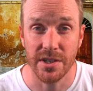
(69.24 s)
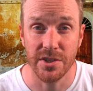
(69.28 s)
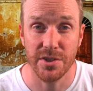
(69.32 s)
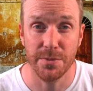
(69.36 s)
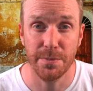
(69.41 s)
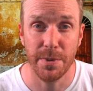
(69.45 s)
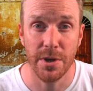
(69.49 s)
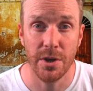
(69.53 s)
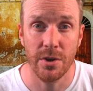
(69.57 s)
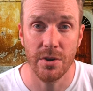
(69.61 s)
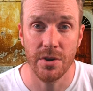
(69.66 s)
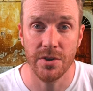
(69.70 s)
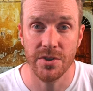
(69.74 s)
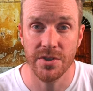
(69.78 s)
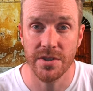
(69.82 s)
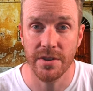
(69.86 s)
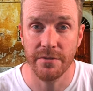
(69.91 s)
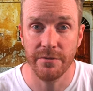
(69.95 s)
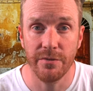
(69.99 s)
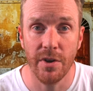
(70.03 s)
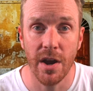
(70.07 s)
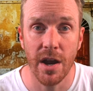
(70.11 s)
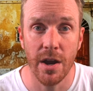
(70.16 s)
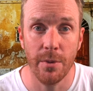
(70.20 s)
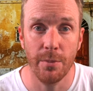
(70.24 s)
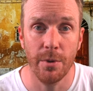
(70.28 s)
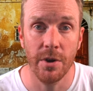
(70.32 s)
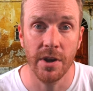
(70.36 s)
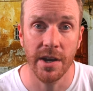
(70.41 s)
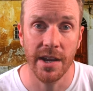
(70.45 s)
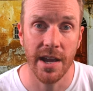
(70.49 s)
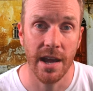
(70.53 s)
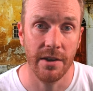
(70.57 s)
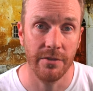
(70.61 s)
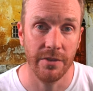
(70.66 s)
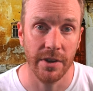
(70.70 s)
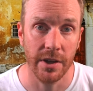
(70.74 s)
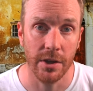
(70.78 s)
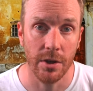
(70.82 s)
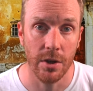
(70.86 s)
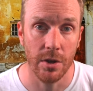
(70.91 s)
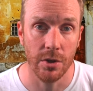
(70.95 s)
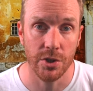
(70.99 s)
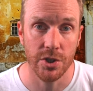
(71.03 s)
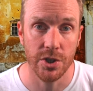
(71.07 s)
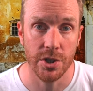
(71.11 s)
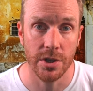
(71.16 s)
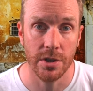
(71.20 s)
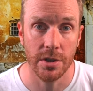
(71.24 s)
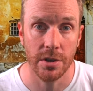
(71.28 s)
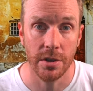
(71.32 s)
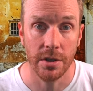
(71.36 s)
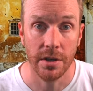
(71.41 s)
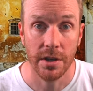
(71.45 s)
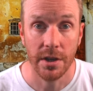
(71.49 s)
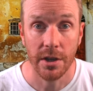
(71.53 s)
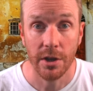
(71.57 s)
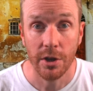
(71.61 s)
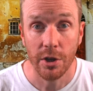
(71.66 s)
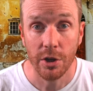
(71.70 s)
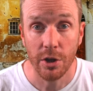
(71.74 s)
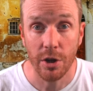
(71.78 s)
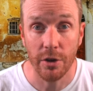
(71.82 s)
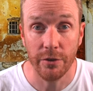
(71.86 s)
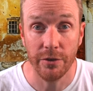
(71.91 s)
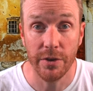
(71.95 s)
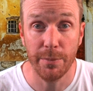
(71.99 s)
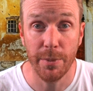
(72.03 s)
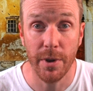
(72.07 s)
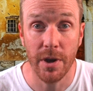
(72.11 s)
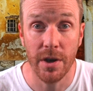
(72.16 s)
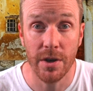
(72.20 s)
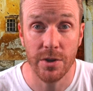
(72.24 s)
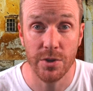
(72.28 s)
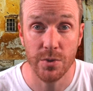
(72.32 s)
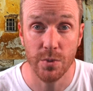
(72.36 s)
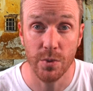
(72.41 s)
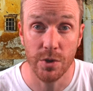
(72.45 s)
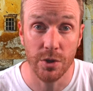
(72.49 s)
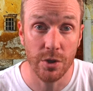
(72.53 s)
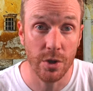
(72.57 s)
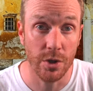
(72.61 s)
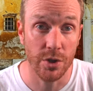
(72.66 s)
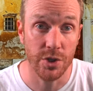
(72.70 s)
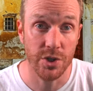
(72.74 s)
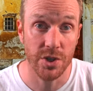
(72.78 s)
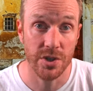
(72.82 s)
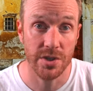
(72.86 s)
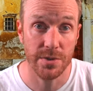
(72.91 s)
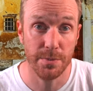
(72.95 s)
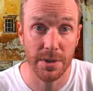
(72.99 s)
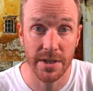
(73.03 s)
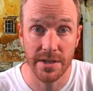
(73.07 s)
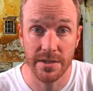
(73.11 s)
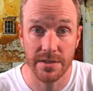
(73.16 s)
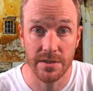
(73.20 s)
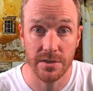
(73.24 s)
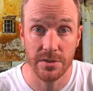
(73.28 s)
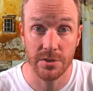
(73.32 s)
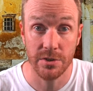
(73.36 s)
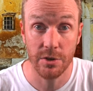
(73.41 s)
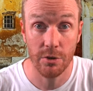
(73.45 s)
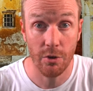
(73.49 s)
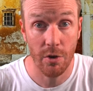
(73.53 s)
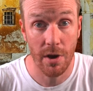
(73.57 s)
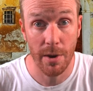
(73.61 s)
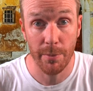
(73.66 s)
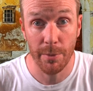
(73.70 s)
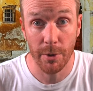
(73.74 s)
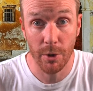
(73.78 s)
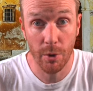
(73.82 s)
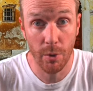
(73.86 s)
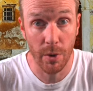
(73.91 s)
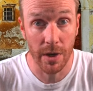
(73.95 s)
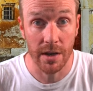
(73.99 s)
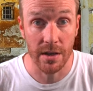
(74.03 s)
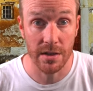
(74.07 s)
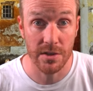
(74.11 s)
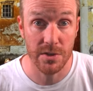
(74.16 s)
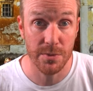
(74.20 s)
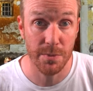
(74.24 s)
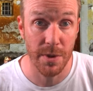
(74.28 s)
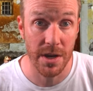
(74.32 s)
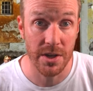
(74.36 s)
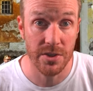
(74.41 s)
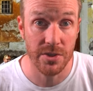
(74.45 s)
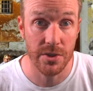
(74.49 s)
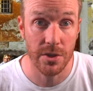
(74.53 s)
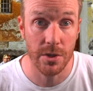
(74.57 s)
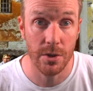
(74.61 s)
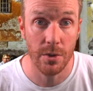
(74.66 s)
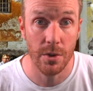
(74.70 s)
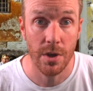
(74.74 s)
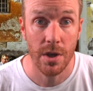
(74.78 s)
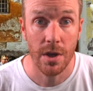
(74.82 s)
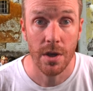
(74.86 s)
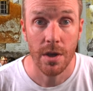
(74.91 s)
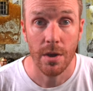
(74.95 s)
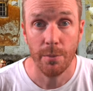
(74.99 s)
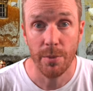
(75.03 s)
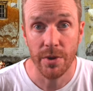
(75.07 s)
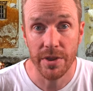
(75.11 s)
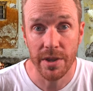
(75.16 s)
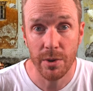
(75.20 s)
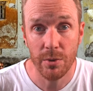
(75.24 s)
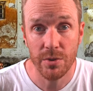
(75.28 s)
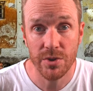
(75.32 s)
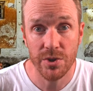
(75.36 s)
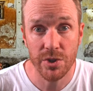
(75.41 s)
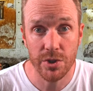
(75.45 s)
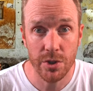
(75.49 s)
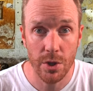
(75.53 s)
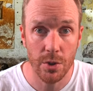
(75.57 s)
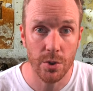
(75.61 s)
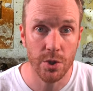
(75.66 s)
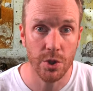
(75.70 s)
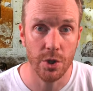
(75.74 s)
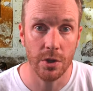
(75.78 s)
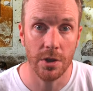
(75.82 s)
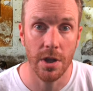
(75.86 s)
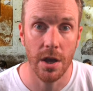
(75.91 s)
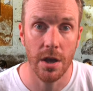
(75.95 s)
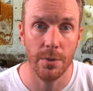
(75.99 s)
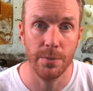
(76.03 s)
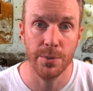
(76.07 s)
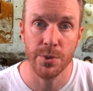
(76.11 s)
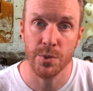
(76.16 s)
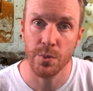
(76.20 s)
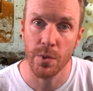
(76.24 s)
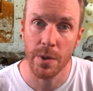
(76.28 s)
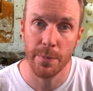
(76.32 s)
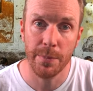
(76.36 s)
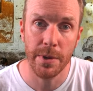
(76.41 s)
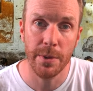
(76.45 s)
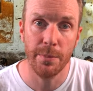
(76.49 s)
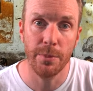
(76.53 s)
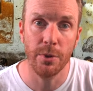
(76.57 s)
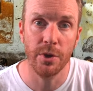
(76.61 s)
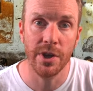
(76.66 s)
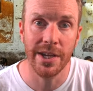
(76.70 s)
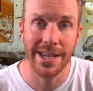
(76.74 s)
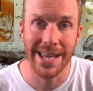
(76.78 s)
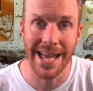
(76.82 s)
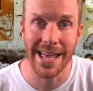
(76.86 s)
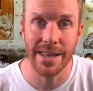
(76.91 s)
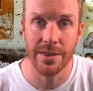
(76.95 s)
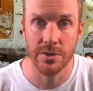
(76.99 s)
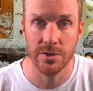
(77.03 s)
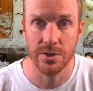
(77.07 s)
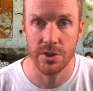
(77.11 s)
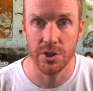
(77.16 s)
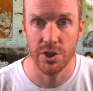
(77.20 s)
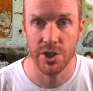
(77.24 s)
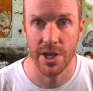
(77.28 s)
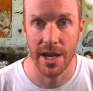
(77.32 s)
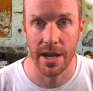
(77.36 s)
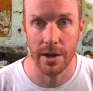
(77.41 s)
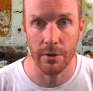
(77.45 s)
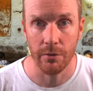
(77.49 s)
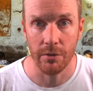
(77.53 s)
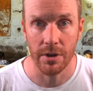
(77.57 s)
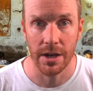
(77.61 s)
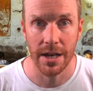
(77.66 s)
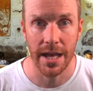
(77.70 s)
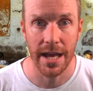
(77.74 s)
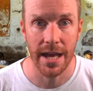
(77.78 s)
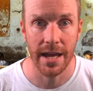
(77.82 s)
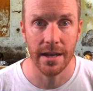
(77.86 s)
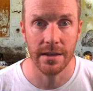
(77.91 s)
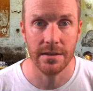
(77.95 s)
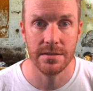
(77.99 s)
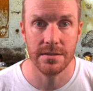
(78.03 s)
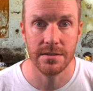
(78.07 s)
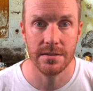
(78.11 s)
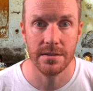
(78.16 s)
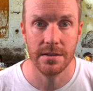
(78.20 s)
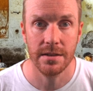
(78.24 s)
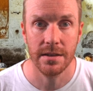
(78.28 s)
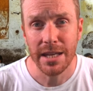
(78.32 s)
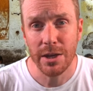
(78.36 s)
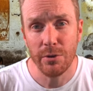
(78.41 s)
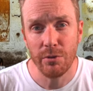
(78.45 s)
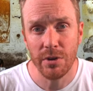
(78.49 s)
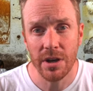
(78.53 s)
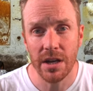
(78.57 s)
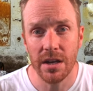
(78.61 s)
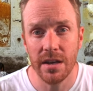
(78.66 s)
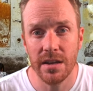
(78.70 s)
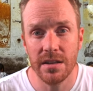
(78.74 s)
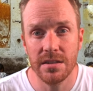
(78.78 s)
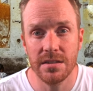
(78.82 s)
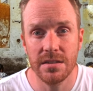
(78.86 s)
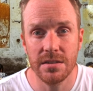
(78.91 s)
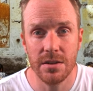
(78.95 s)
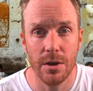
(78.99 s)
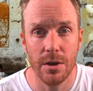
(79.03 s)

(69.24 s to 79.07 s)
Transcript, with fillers: experienced the vibrant cafe culture. Coffee bars were not just places to grab a quick espresso, but they were social hubs where people gathered to chat and relax. He realized